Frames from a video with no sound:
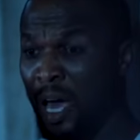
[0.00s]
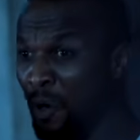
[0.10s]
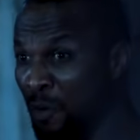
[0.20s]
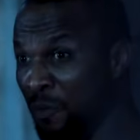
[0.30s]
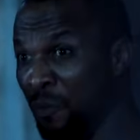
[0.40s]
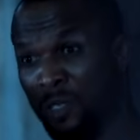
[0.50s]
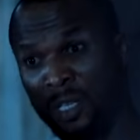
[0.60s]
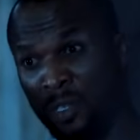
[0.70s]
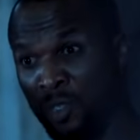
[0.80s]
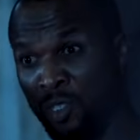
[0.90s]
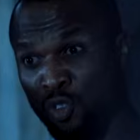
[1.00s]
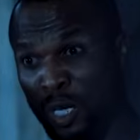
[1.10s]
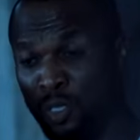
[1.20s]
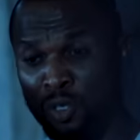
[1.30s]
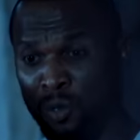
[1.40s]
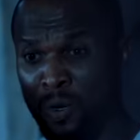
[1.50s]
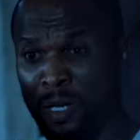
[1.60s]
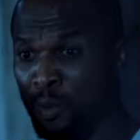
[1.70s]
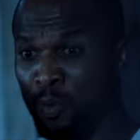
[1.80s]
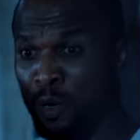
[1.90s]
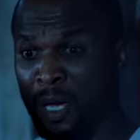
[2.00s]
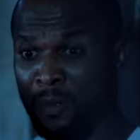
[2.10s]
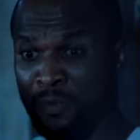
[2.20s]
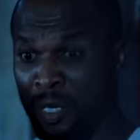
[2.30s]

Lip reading: I will revolt against this tradition. I don't know what kind of